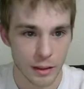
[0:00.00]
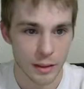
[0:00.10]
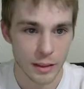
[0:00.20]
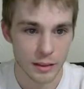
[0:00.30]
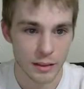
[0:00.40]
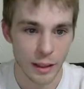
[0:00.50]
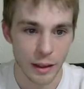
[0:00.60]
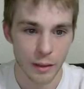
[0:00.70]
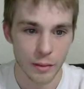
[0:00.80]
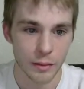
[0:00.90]
is
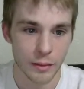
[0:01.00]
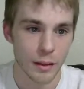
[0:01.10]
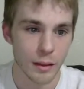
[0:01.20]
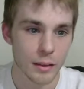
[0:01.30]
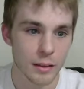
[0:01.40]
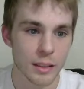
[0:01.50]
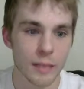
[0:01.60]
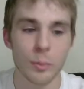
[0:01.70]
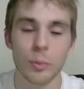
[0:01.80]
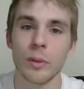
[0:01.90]
down
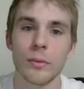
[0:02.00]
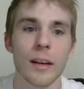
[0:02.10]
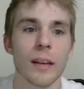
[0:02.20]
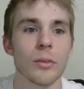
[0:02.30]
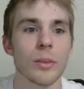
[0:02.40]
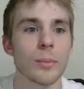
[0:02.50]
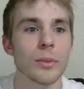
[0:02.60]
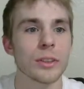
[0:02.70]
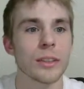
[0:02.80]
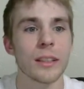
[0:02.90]

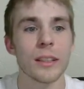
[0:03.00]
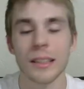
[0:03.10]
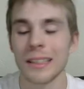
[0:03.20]
7.53%,